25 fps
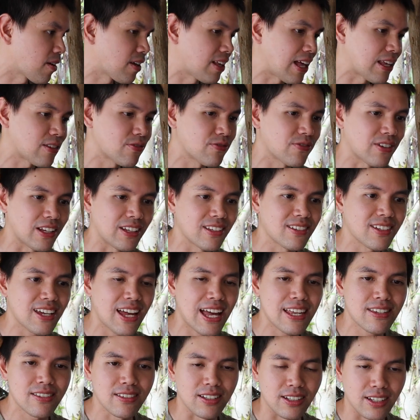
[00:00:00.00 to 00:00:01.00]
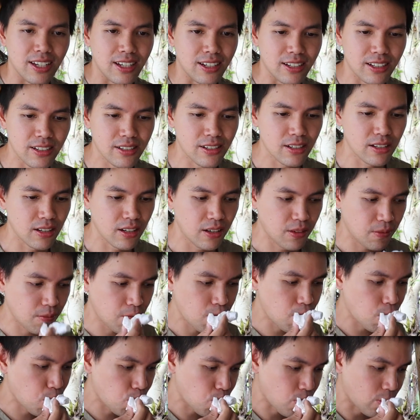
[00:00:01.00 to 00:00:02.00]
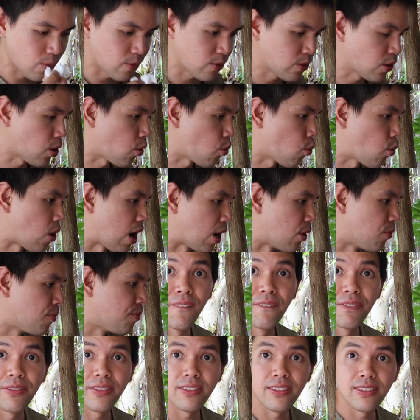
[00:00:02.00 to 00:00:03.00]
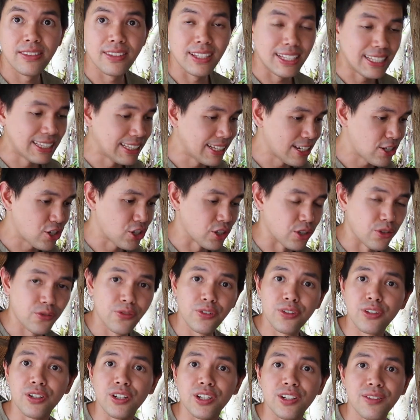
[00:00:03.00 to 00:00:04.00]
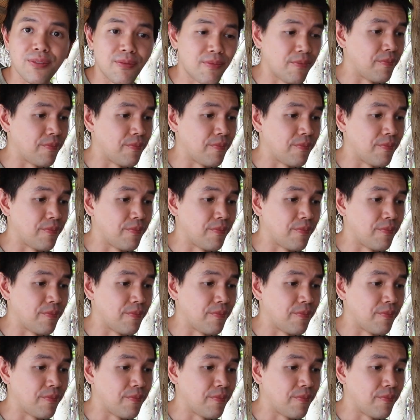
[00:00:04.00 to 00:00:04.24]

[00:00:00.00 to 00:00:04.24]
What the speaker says: That's fantastic, that is. Wow, delicious food.